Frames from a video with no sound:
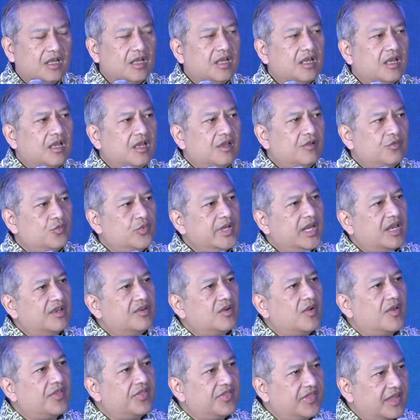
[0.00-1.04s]
If we are
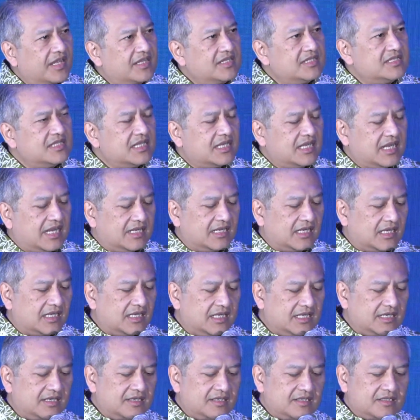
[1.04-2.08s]
authentic and
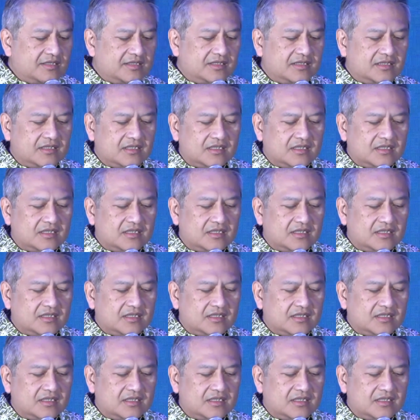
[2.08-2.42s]
clear